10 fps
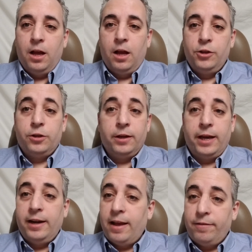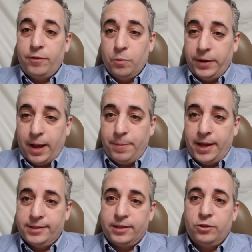You could get an F if you were not
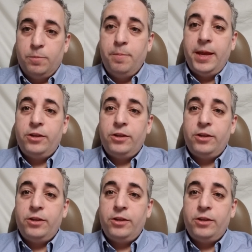passing. So make